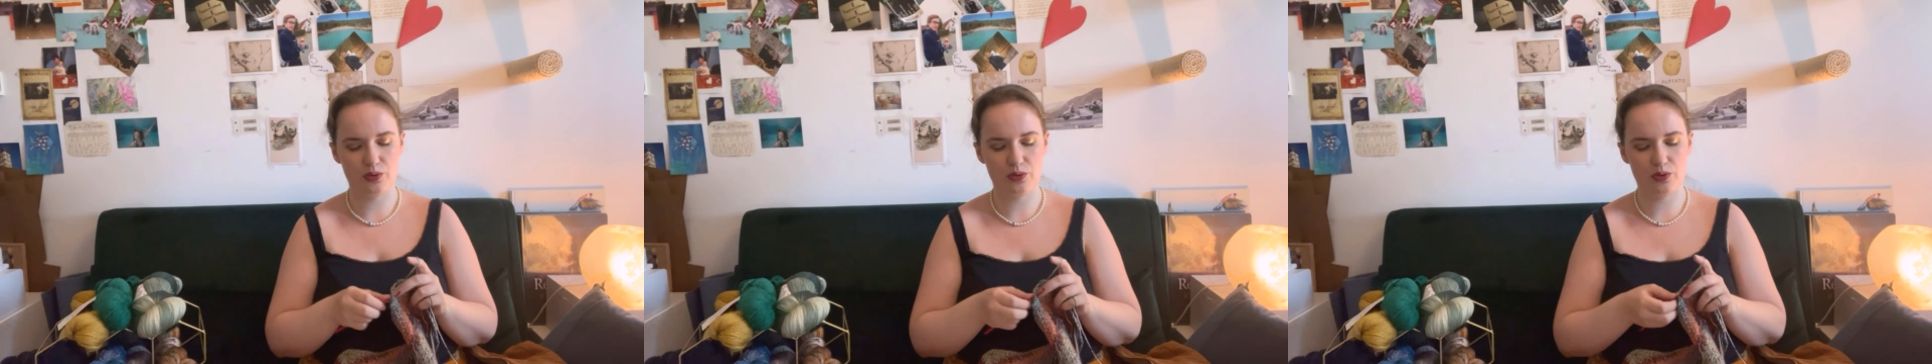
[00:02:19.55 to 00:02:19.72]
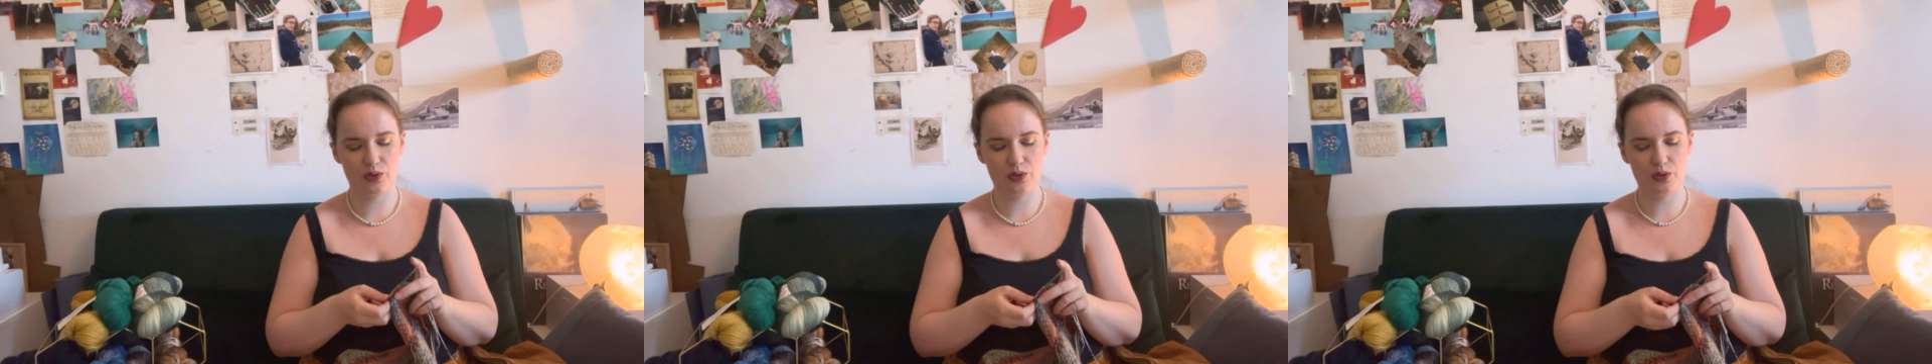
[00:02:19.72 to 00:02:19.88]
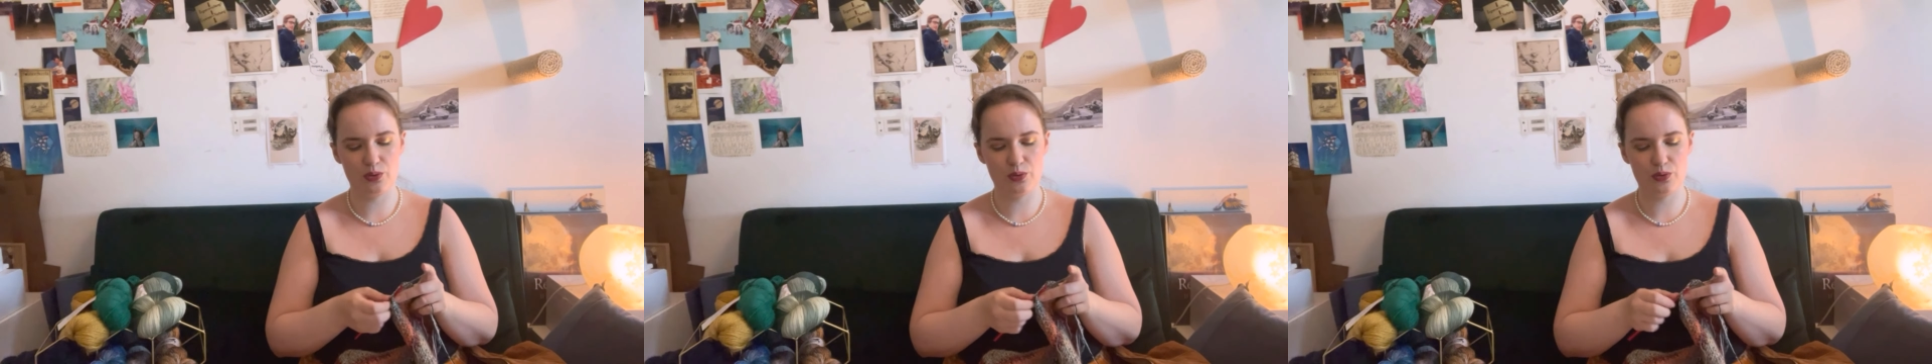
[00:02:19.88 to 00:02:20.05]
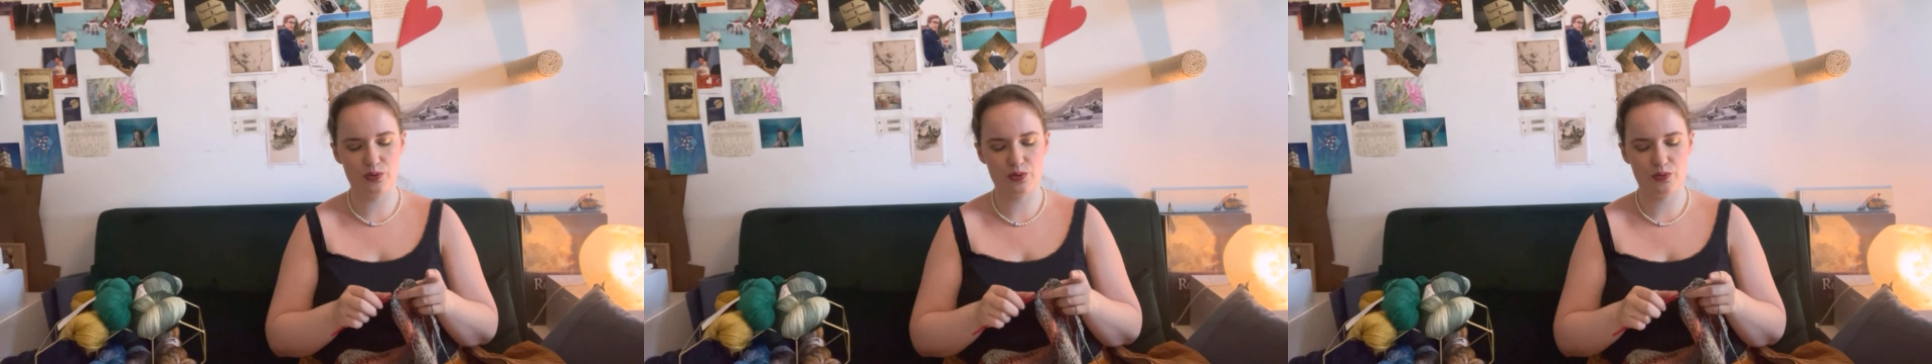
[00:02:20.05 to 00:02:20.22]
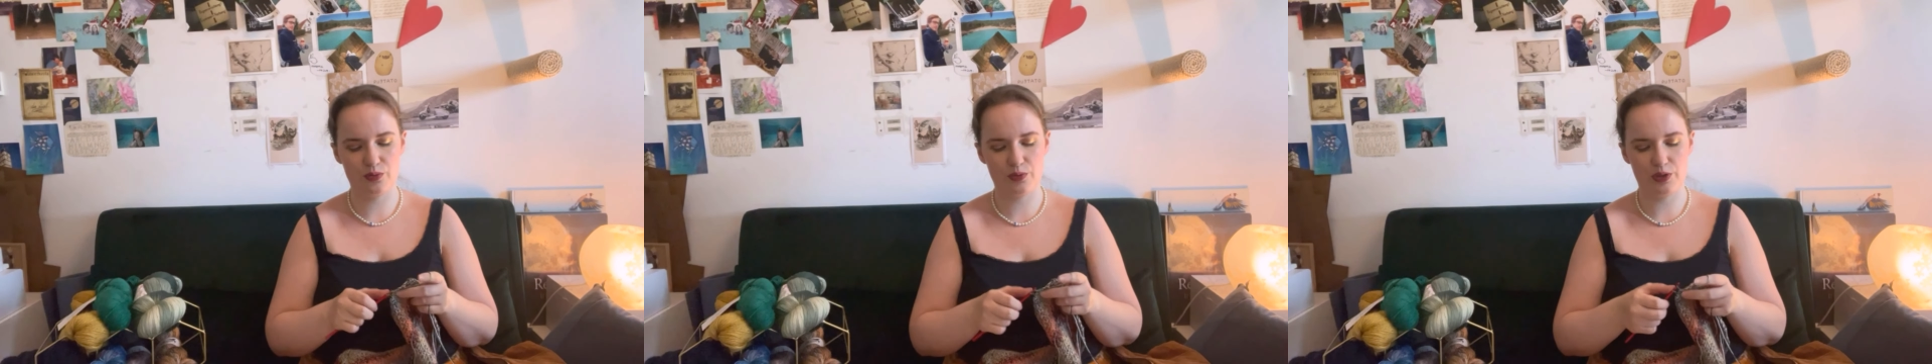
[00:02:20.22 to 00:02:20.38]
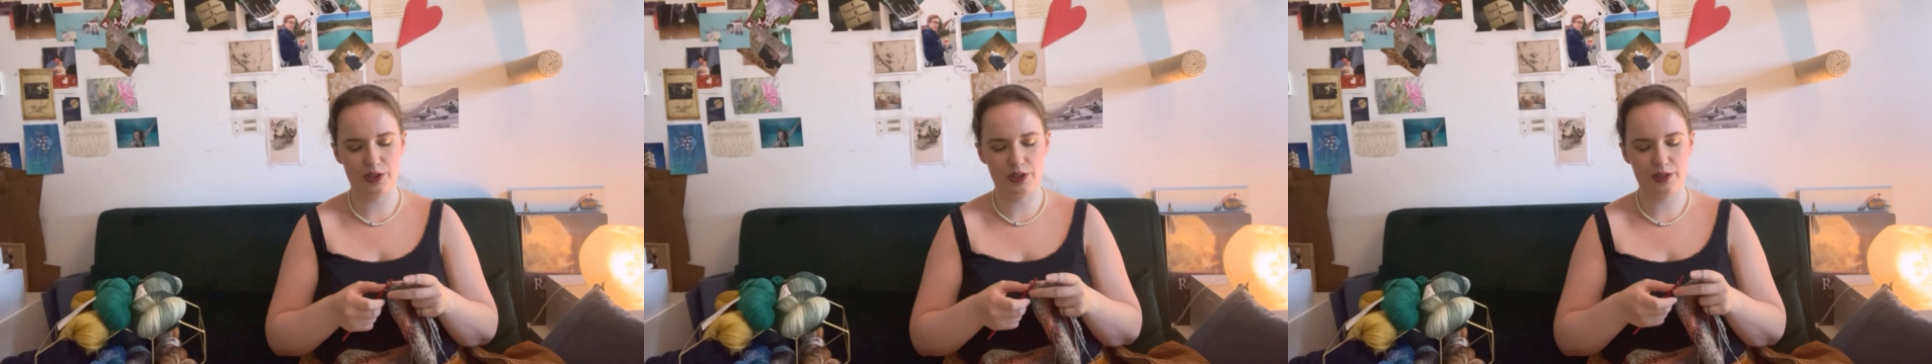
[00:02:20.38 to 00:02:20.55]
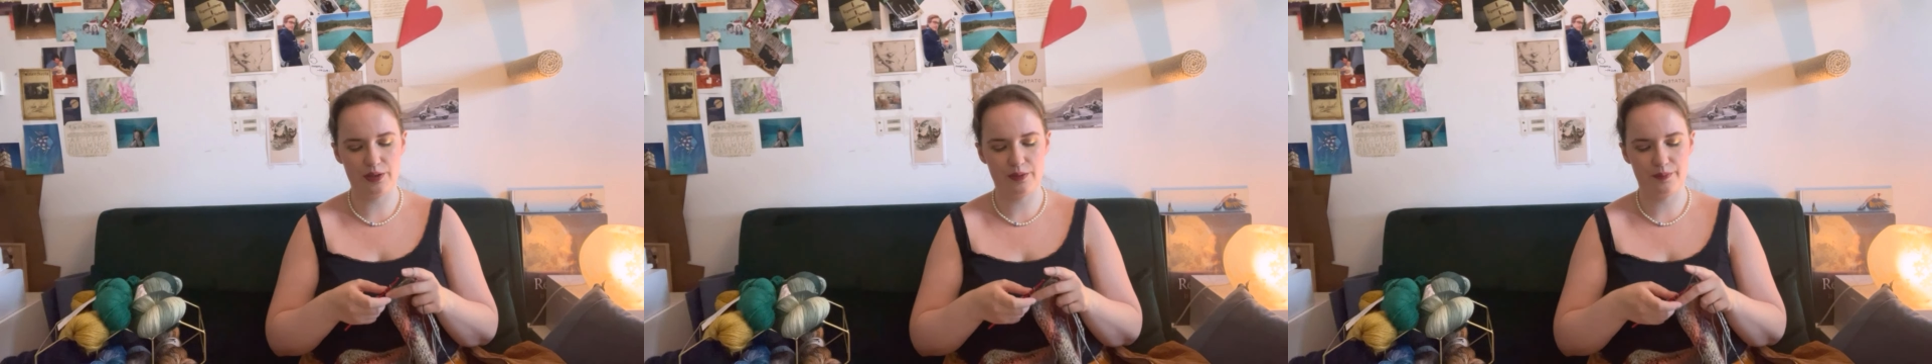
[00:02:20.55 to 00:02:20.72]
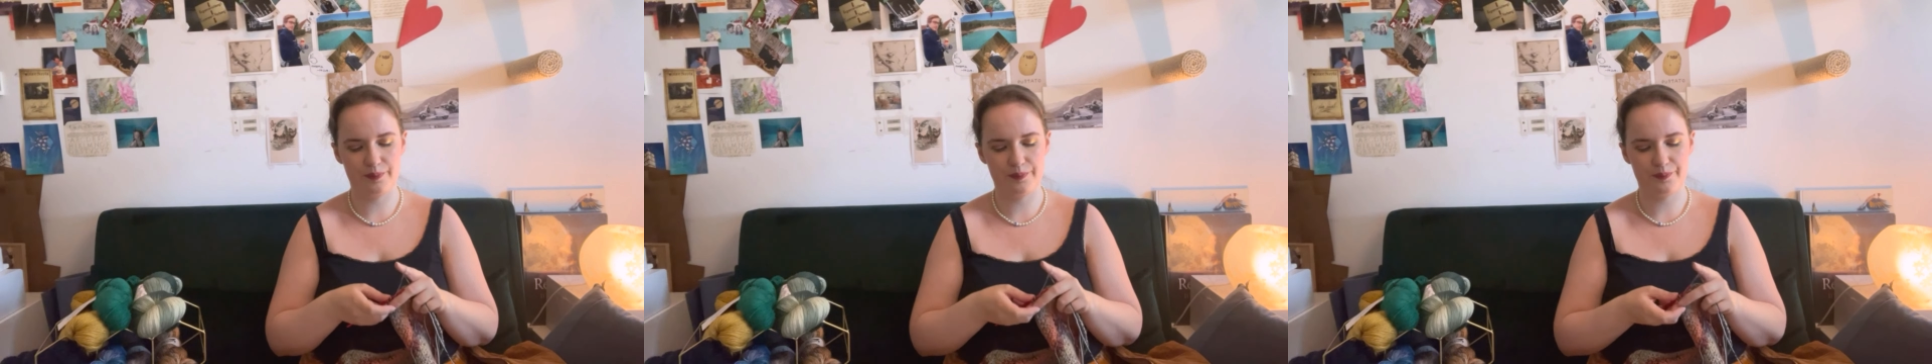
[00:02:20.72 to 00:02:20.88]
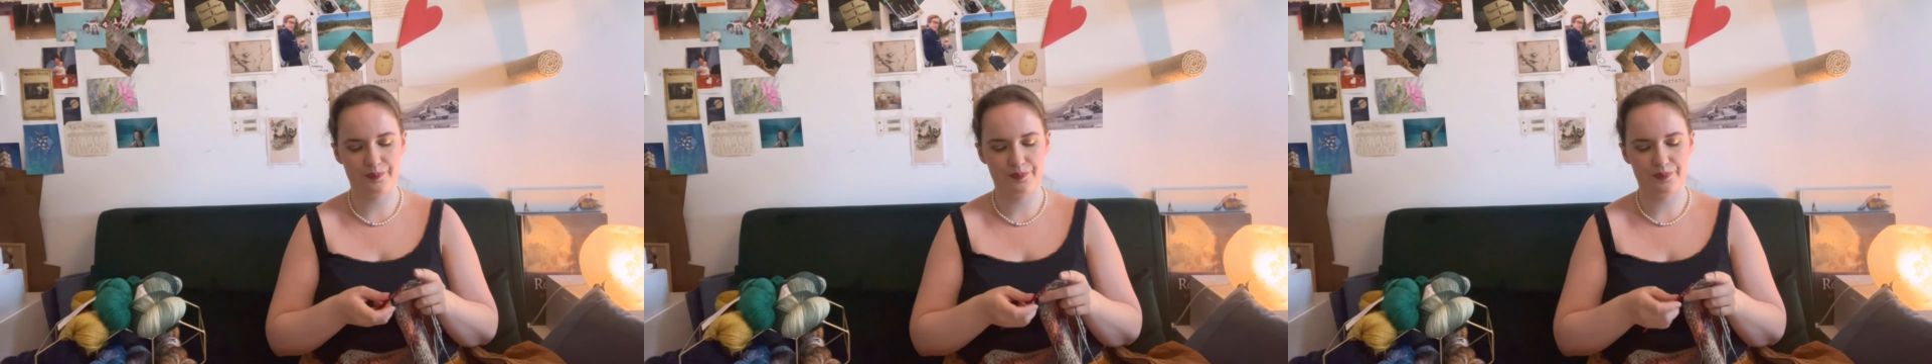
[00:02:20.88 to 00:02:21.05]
usefully